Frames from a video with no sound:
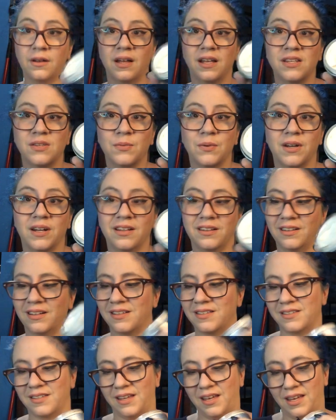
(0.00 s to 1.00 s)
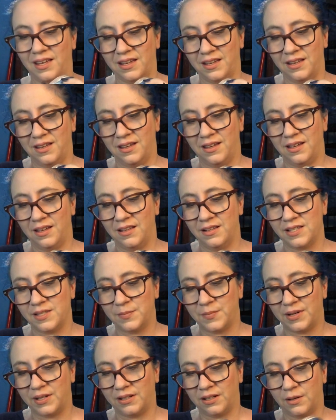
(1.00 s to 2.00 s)
That's what it looks like. Let's
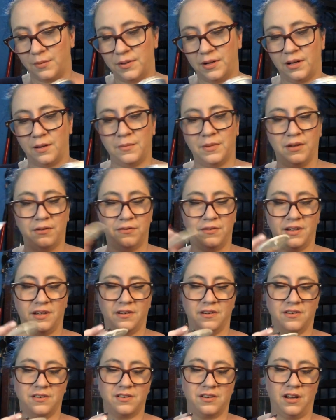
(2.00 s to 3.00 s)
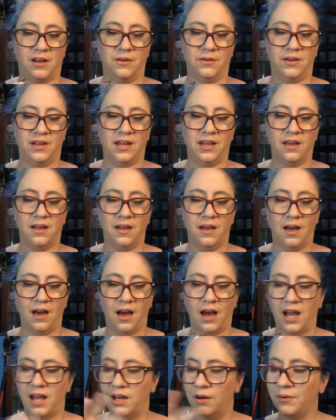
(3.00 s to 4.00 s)
put a little bit on my finger, shall we?
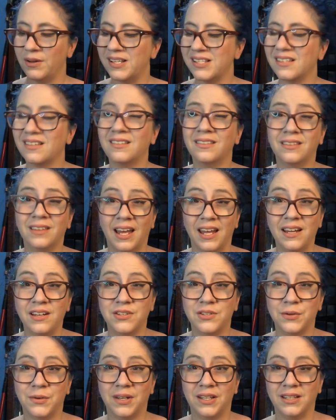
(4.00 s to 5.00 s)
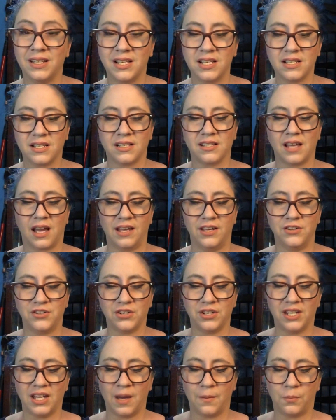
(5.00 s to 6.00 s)
I always like doing these because I
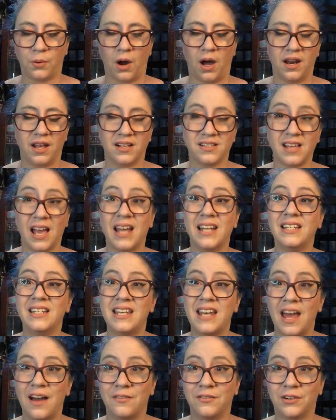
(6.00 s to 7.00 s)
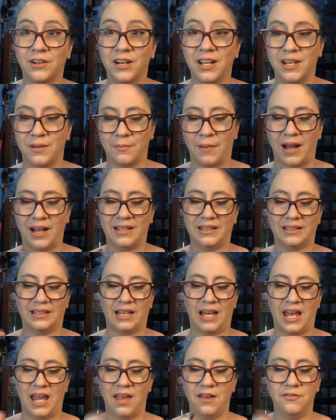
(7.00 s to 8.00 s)
usually get products I never in my
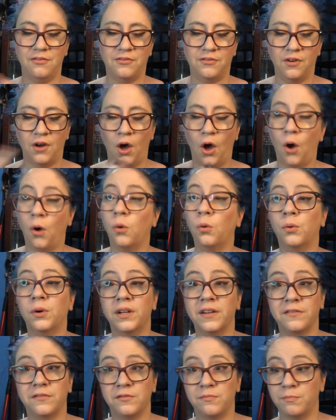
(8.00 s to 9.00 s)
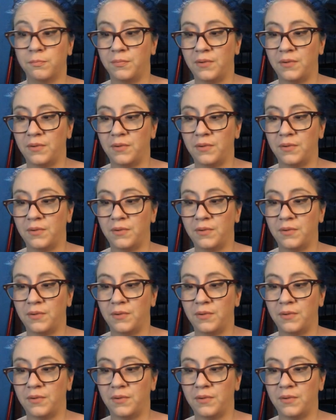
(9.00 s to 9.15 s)
life would have